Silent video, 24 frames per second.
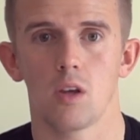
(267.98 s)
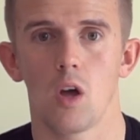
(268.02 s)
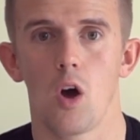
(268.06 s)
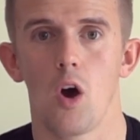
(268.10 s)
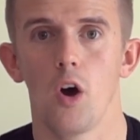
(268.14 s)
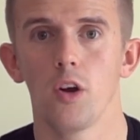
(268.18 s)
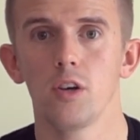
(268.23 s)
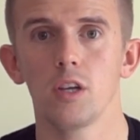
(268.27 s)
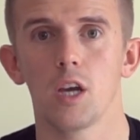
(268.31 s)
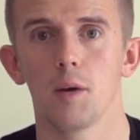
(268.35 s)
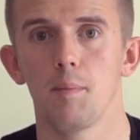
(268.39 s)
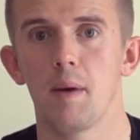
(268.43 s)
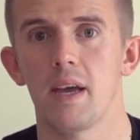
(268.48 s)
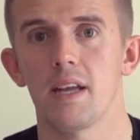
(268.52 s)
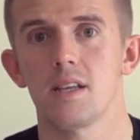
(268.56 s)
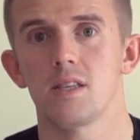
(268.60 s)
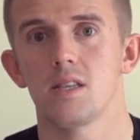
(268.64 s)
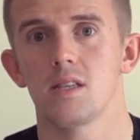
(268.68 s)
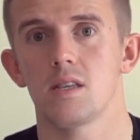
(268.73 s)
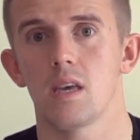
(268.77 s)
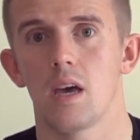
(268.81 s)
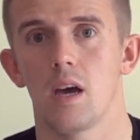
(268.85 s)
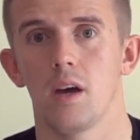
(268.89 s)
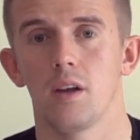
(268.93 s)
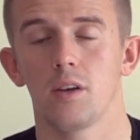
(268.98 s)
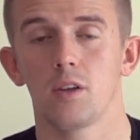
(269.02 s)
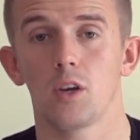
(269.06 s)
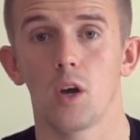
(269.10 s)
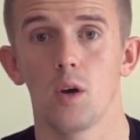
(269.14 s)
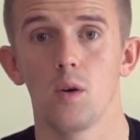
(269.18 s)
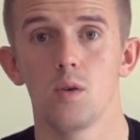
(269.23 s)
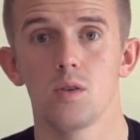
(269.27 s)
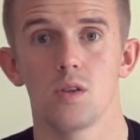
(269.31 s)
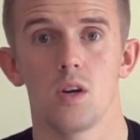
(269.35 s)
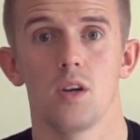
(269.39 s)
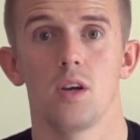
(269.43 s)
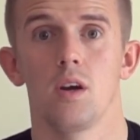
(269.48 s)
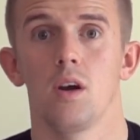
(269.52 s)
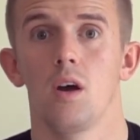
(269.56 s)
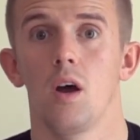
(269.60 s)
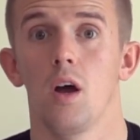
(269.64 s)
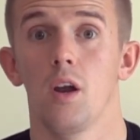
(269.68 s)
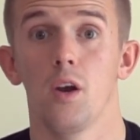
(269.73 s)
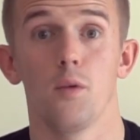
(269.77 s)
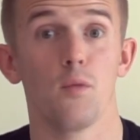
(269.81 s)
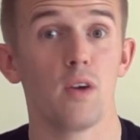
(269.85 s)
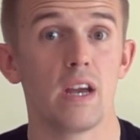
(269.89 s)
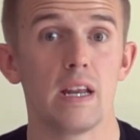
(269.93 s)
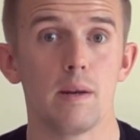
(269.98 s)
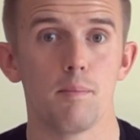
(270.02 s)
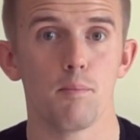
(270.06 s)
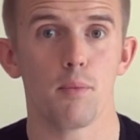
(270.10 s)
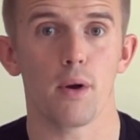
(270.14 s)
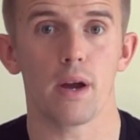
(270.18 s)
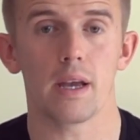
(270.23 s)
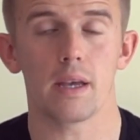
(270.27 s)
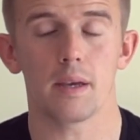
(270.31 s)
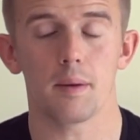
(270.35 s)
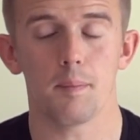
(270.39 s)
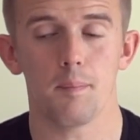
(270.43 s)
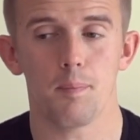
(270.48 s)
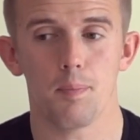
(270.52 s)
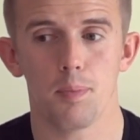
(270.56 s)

uncommits and goes on a reading break.